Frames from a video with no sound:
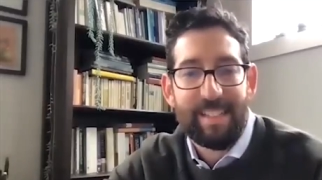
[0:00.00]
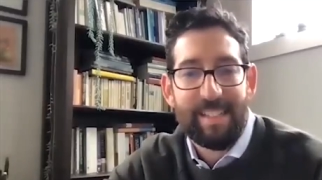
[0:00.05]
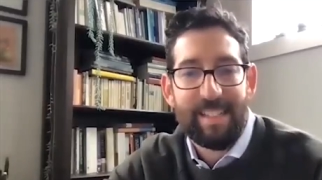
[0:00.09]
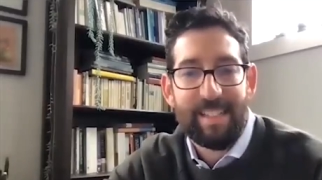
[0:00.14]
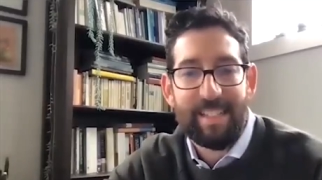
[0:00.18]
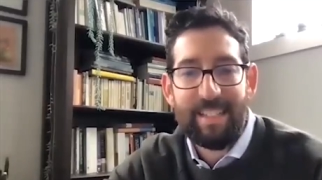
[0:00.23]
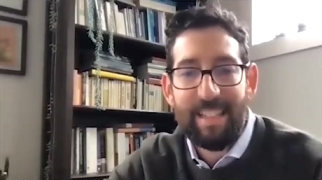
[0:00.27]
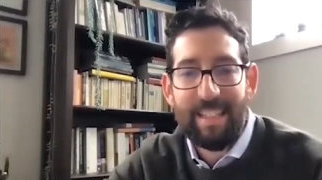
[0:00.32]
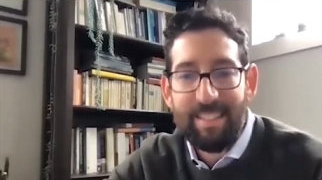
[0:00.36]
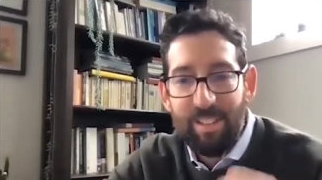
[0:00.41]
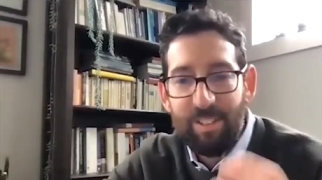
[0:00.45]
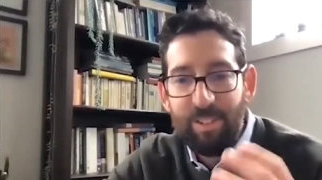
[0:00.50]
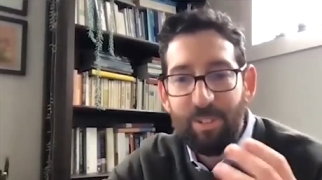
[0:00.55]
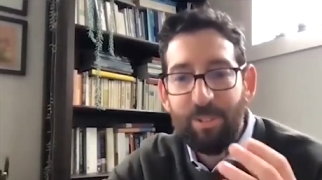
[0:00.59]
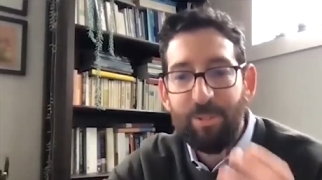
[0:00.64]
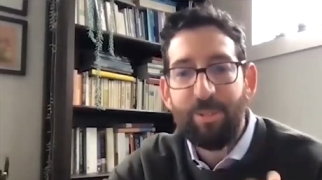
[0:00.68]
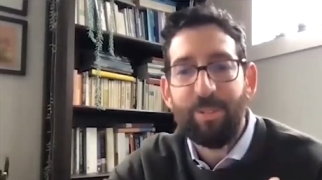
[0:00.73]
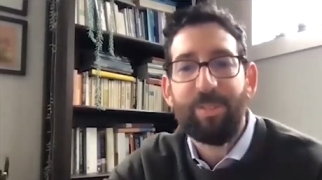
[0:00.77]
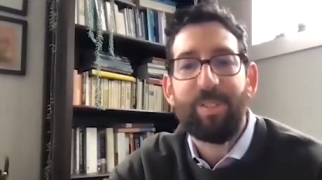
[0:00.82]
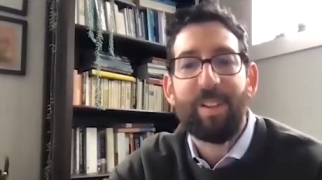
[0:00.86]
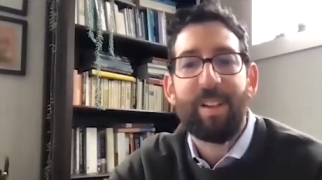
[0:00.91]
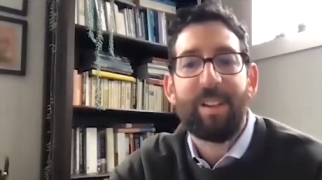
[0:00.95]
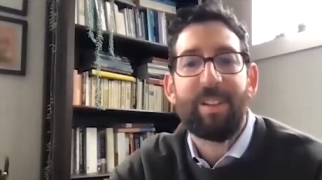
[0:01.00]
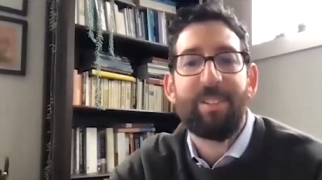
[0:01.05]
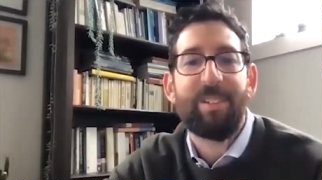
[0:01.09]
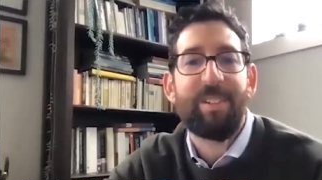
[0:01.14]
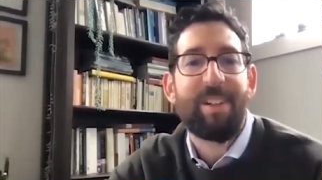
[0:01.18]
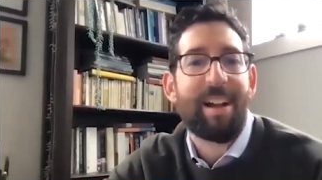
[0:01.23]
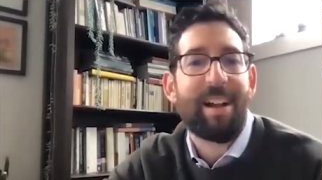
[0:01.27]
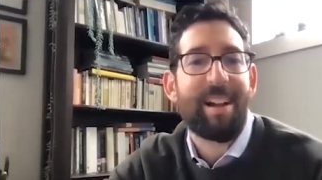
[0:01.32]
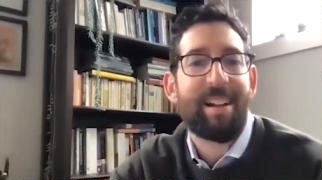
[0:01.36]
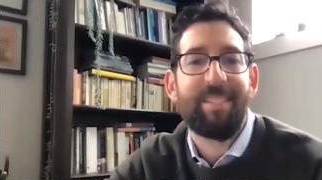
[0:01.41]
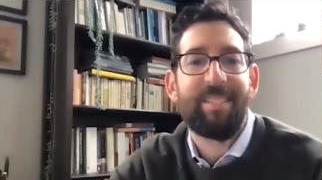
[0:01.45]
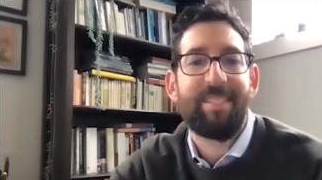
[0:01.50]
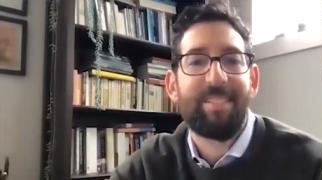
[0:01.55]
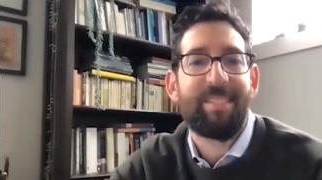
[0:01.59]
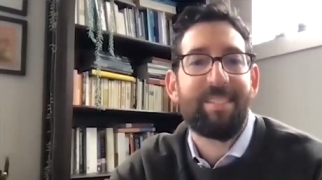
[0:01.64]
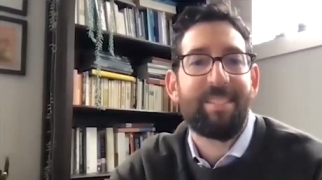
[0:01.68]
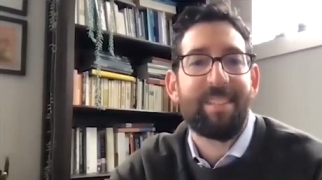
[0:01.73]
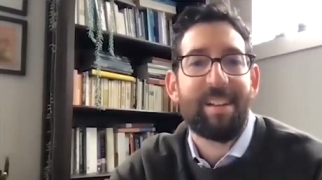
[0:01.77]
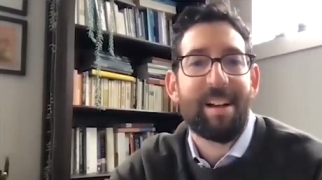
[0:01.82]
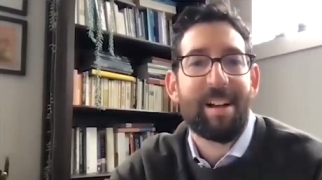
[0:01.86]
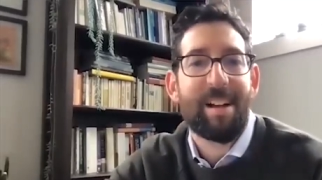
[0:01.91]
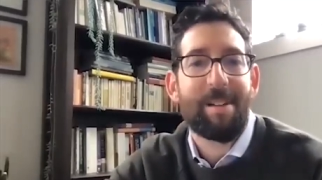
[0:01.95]
Uh, yet the lunar cycle
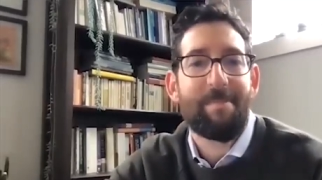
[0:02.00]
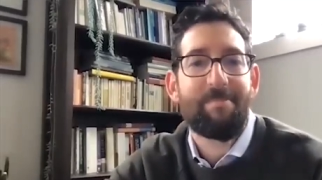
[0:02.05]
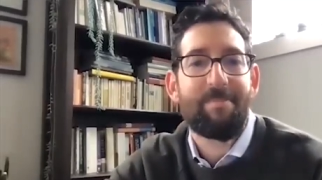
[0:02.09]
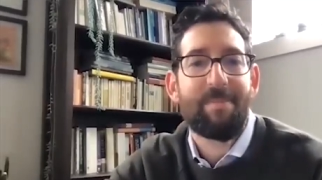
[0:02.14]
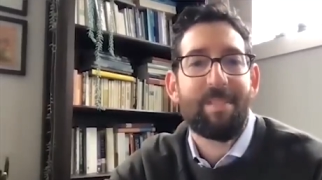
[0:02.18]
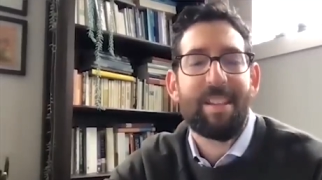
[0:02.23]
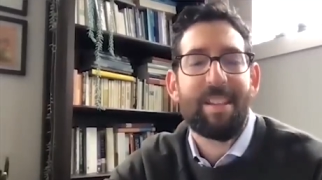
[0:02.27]
has um,